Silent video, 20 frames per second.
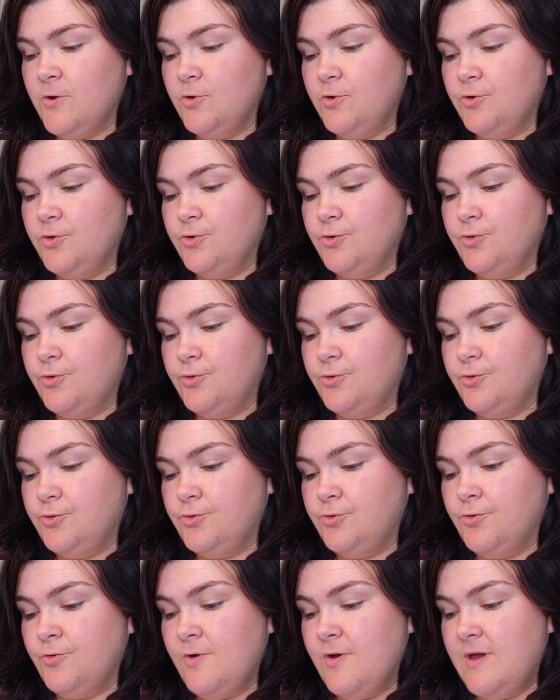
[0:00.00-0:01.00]

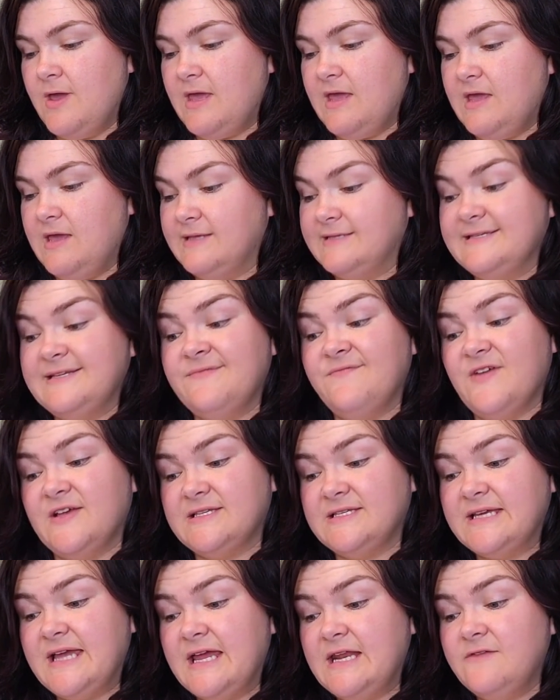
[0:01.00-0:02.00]
who is an
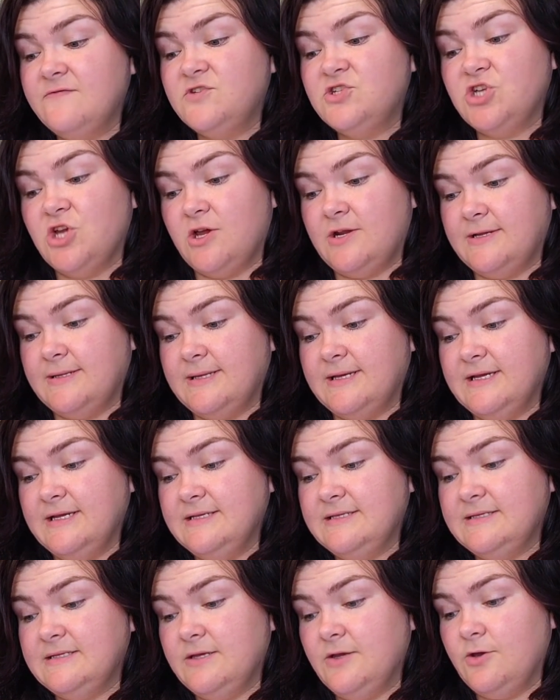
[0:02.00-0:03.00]
investigative
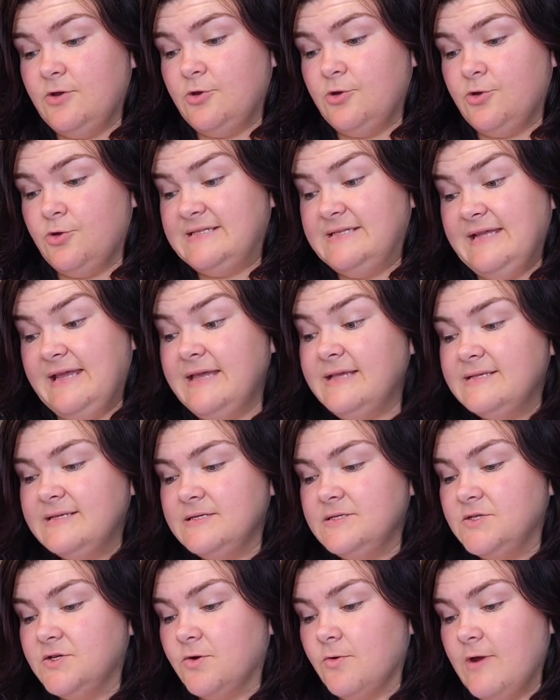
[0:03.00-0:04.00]
journalist, sneaks
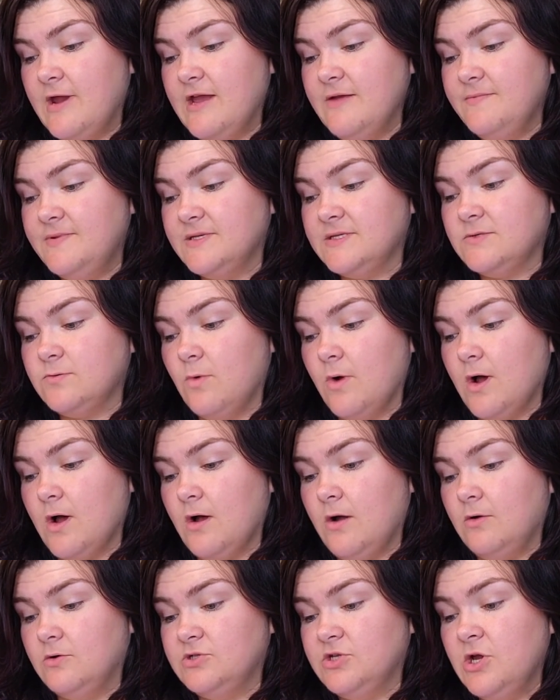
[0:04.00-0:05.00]
into Krampus
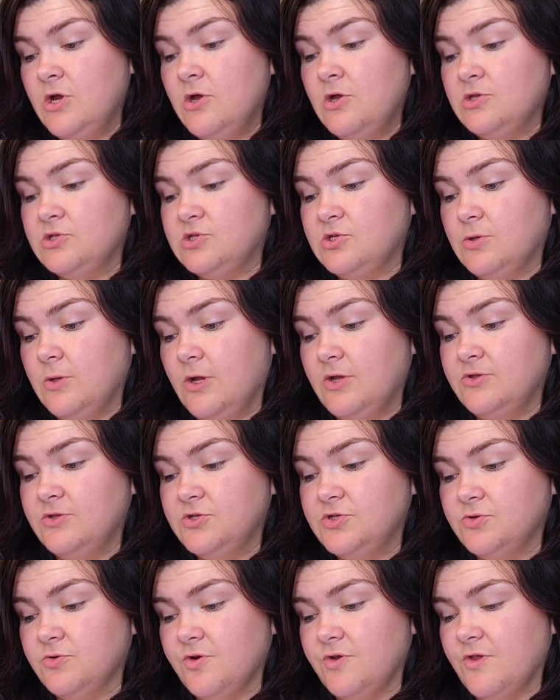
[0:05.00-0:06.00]
world to learn
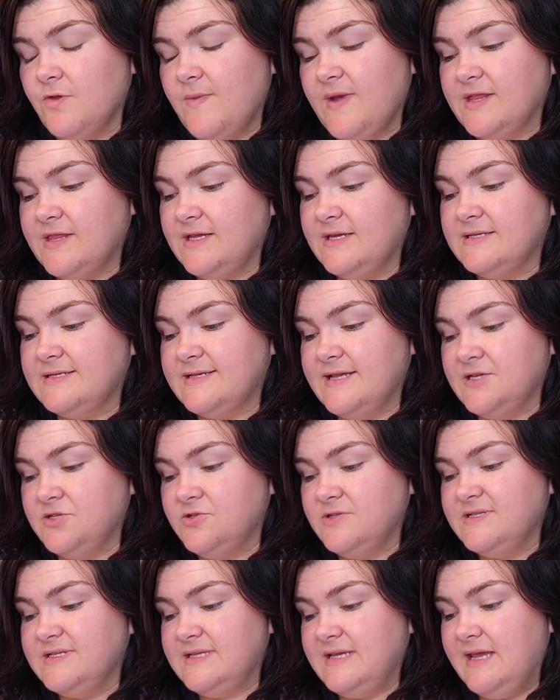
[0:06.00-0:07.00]
the truth about the
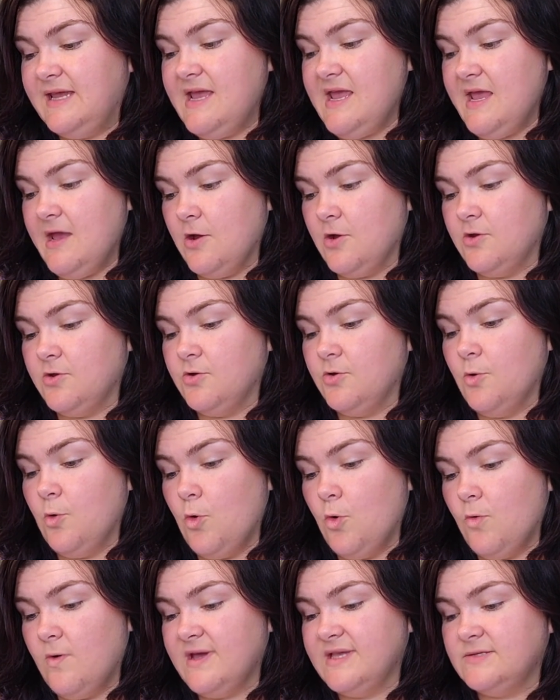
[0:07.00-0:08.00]
eccentric CEO who
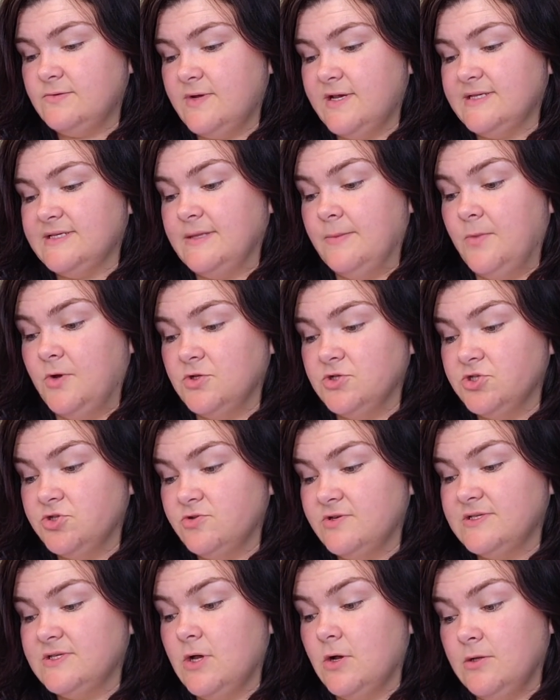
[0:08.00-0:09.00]
always wears the
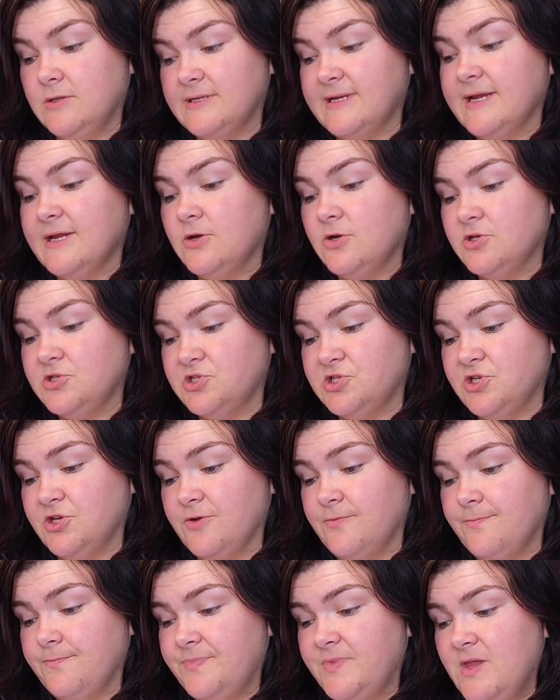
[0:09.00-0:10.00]
monstrous holiday
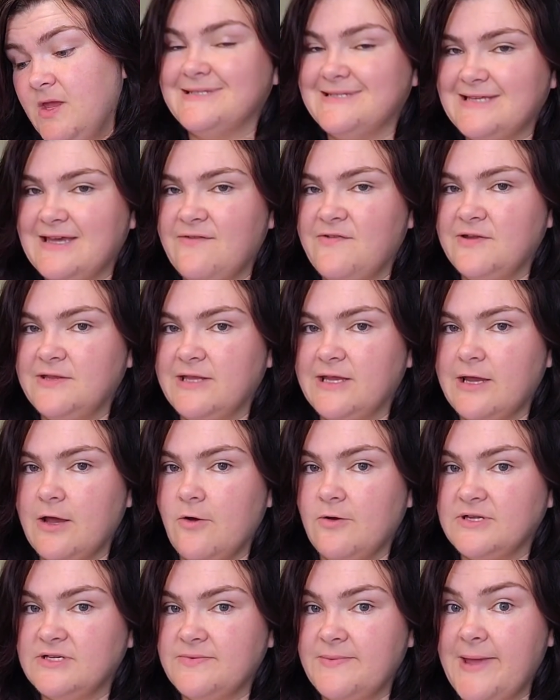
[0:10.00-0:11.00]
costume. She's definitely
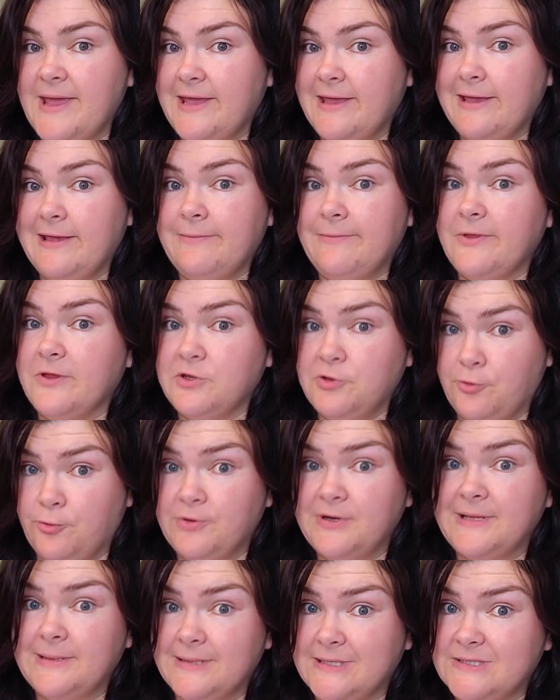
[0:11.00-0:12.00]
going to be making the
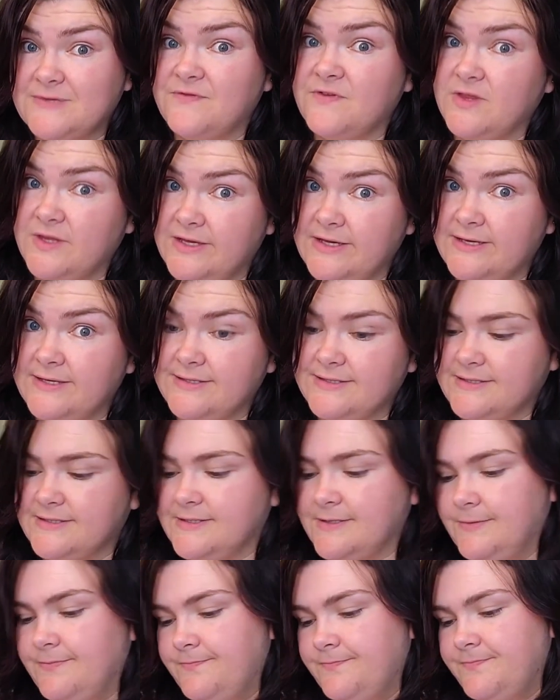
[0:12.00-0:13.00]
naughty list for
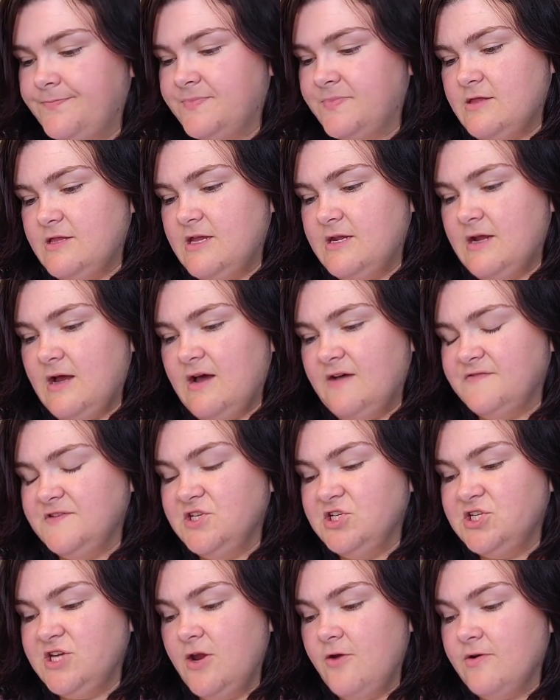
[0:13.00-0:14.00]
this. And then
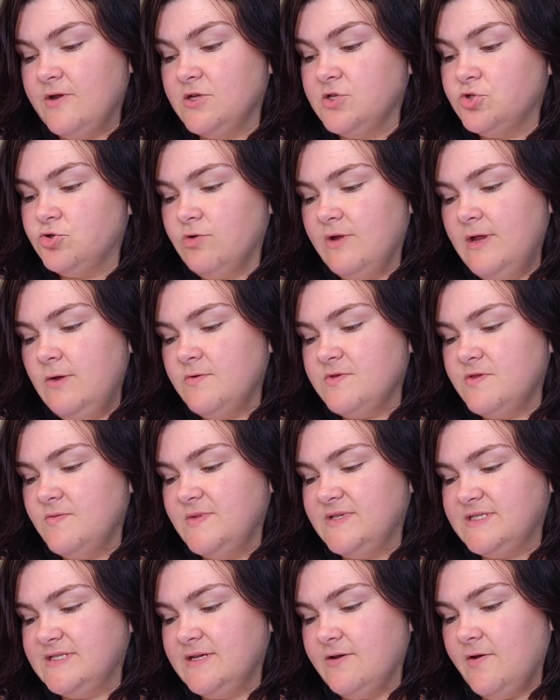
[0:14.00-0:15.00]
after sharing a drink with
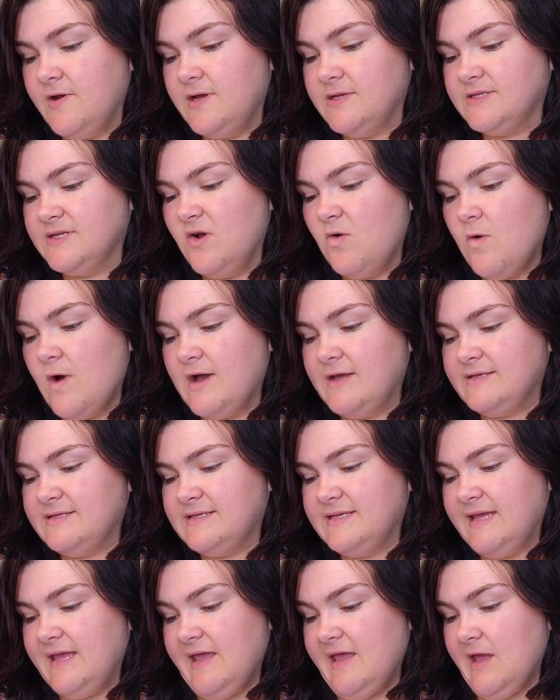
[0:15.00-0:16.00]
the mysterious and quiet
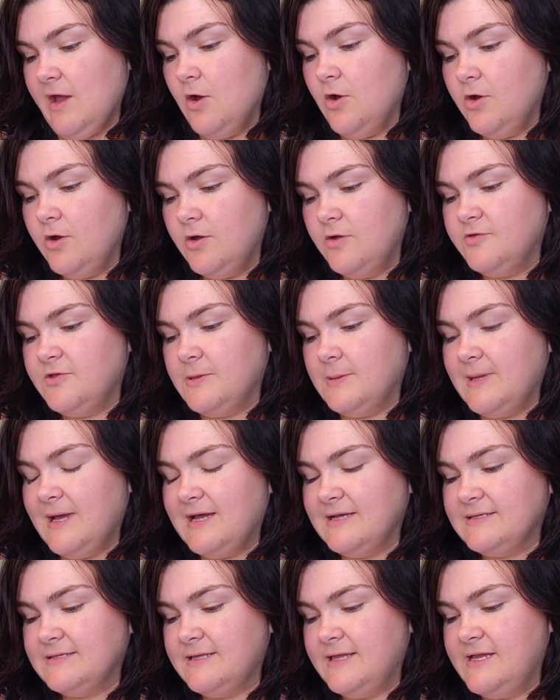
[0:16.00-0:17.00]
CEO, the
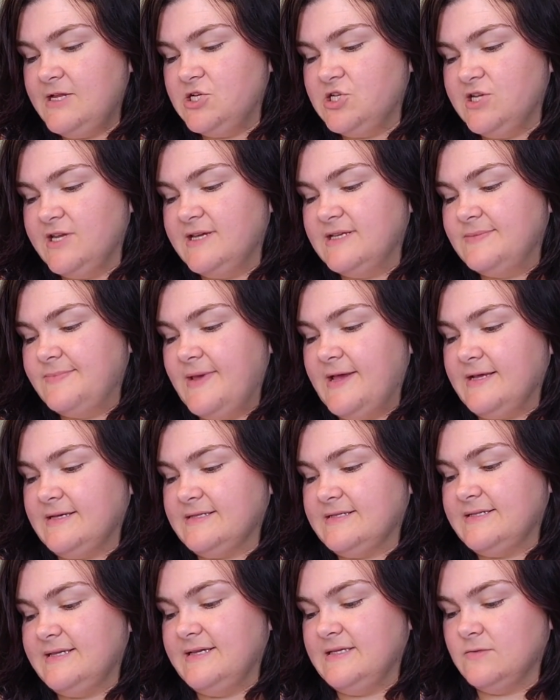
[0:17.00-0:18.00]
last thing she
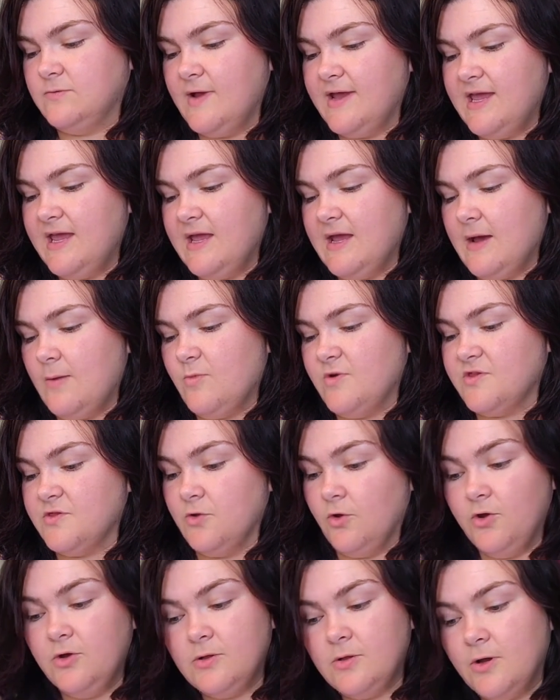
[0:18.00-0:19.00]
expects is waking up
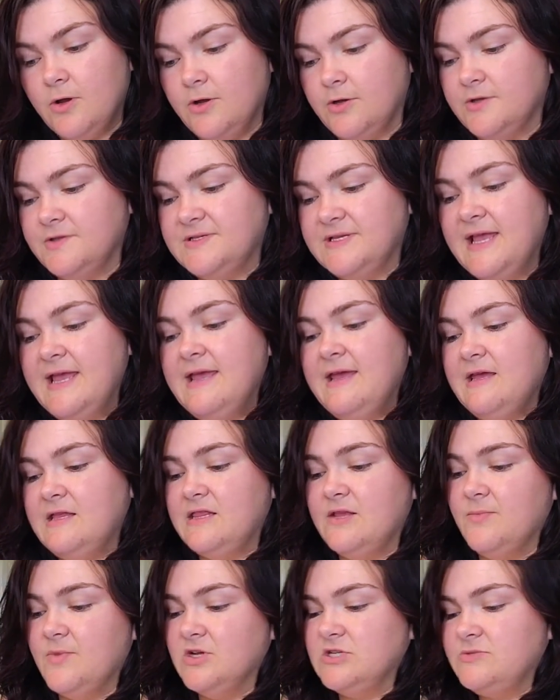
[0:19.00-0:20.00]
with no clothes
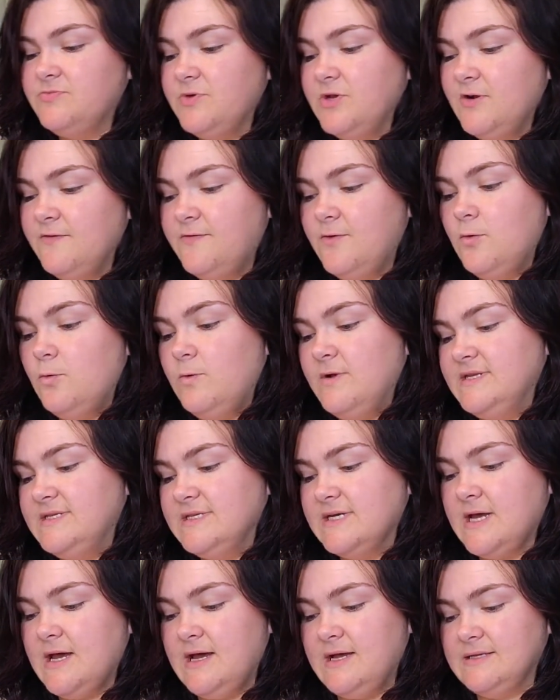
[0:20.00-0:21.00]
in the most beautiful
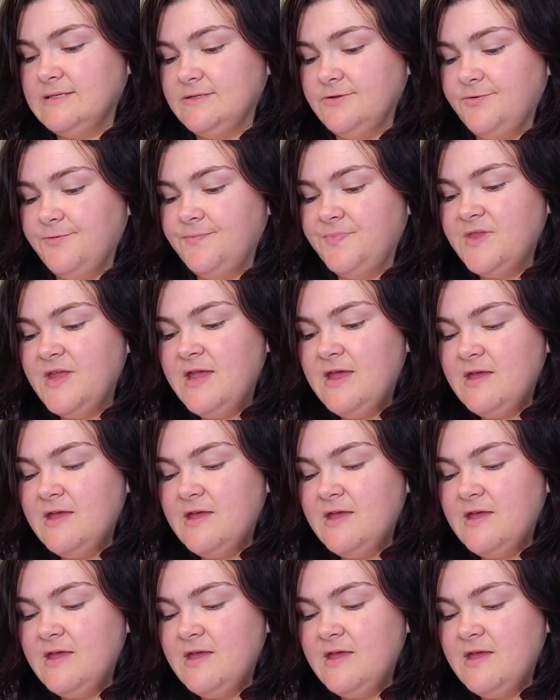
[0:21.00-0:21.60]
winter castle.